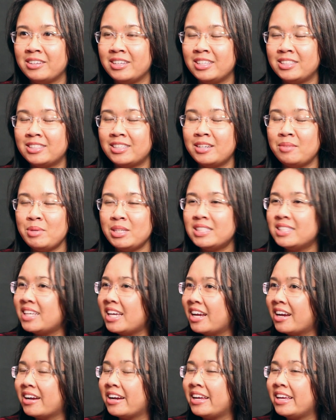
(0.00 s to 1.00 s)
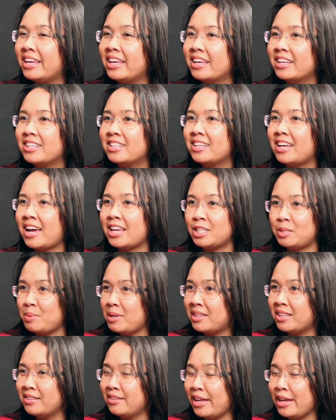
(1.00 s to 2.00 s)
It's going to be scary. I
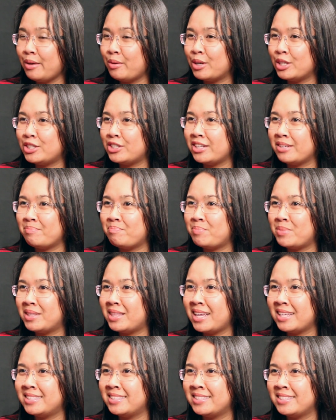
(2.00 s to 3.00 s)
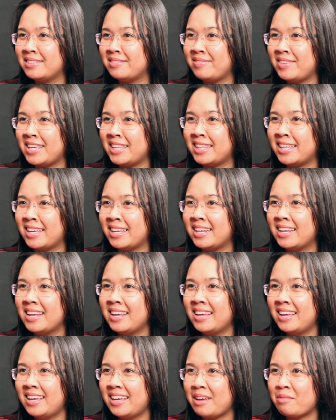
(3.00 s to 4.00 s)
speak the language, but that doesn't mean that
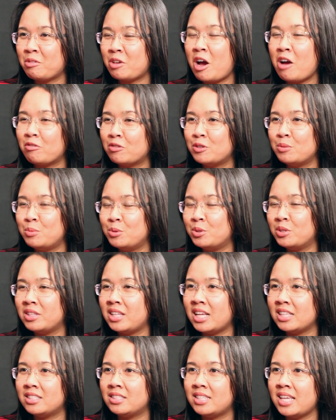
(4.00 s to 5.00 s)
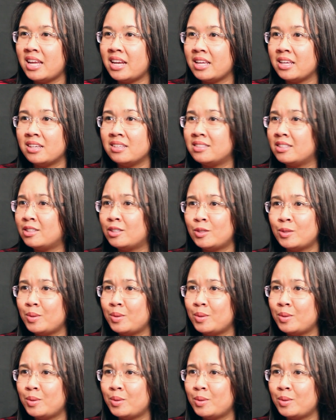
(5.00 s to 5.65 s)
I'm comfortable in that setting, because it's